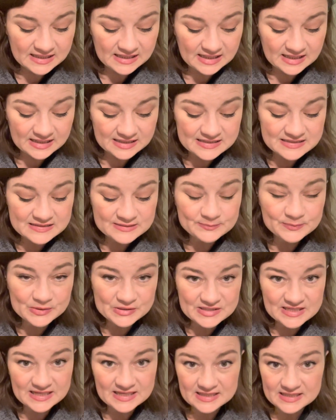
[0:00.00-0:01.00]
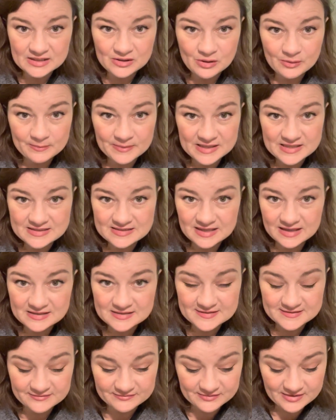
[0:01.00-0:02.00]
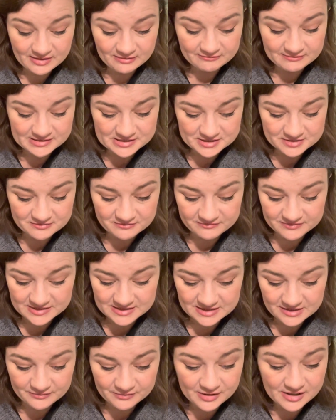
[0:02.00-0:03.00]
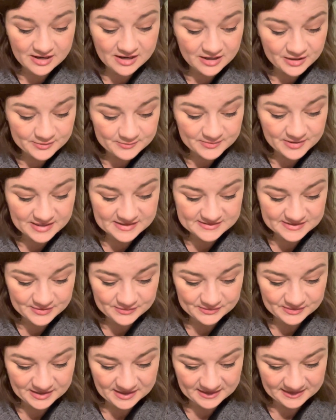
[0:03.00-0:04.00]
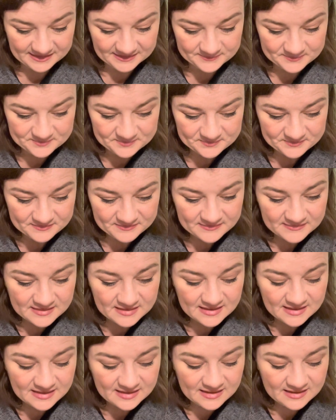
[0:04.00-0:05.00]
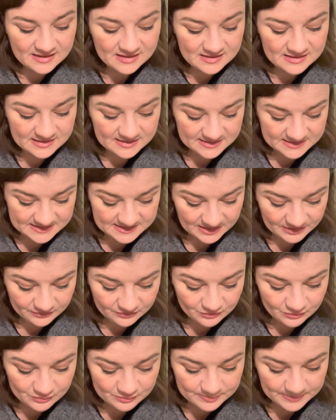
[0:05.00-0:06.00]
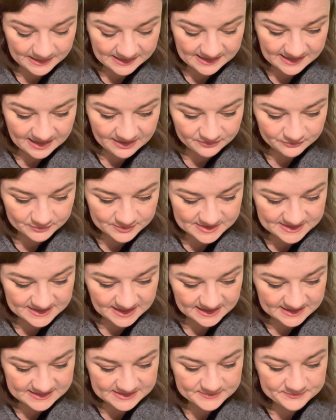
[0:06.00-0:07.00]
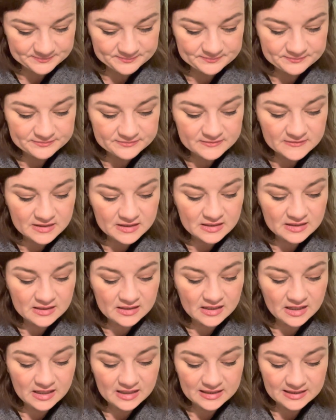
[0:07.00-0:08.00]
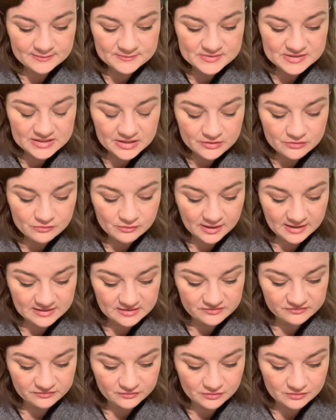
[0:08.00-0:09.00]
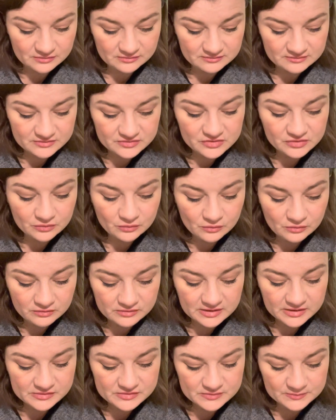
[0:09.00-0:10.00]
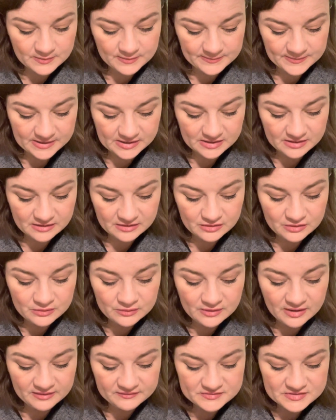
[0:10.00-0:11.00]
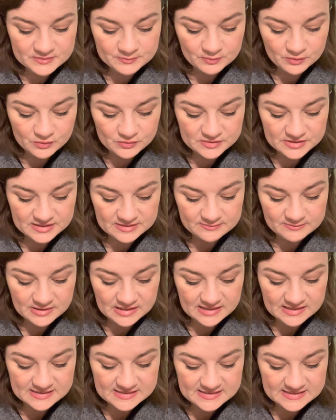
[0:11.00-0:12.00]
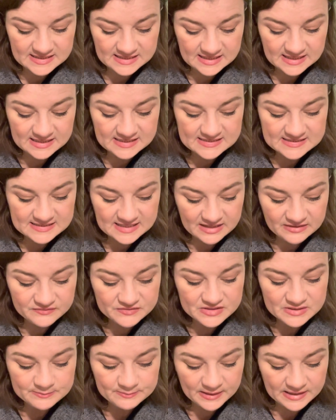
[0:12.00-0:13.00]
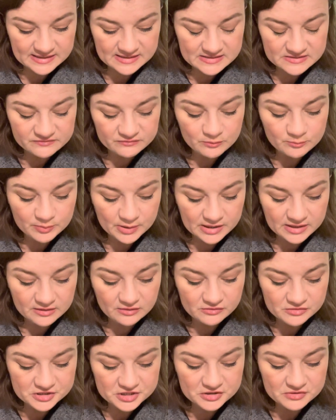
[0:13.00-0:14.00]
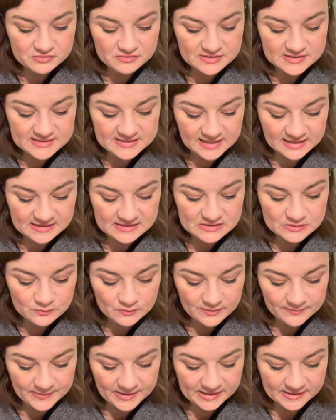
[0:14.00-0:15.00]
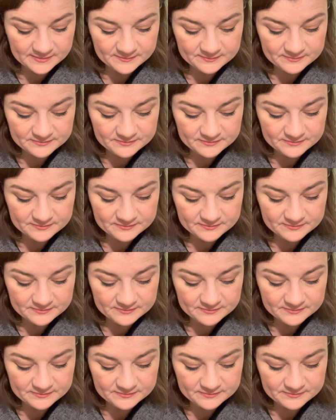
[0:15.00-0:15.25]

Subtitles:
and put it in the comment section of that original video. I hope that's okay. So Lord Blencathra says, I am so grateful to all those women who have supported me in seeking safe space for biological sex women.